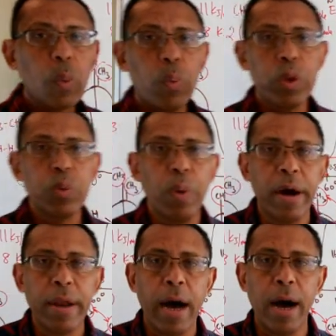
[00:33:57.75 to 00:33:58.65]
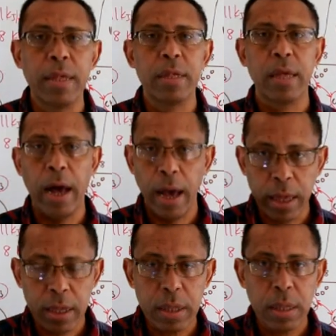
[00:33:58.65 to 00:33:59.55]
which one has the
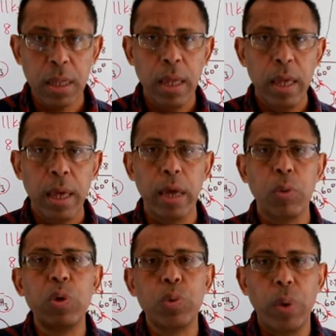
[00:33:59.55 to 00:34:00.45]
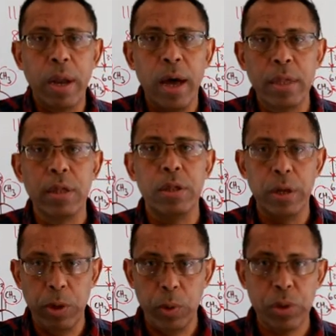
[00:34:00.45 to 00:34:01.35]
highest and which one has
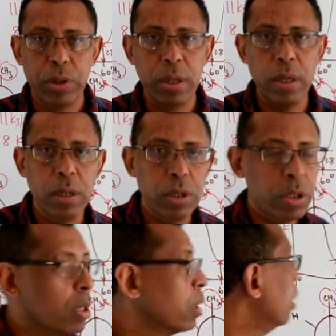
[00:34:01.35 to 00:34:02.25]
the lowest energy.